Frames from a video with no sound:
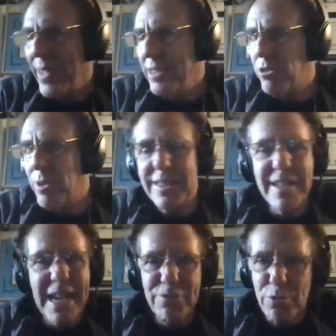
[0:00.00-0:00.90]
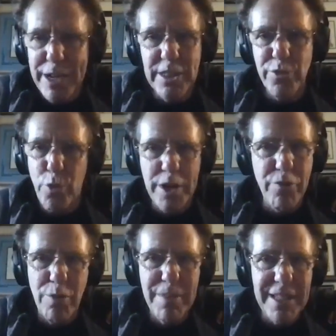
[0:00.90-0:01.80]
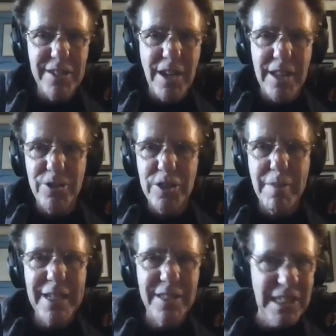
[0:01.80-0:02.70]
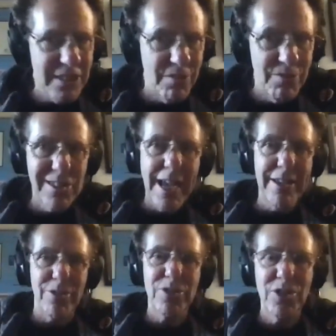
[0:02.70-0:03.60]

So I didn't have to raise $44 million to make a season of sliders.